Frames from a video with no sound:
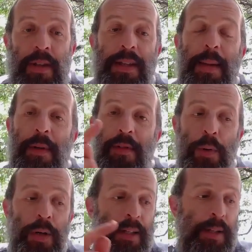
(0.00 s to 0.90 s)
the day
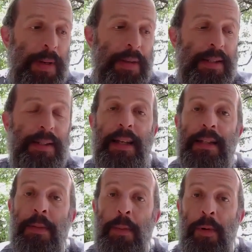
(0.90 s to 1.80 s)
before Independence Day
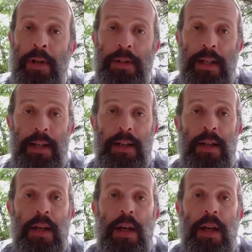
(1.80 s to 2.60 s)
is Memorial Day.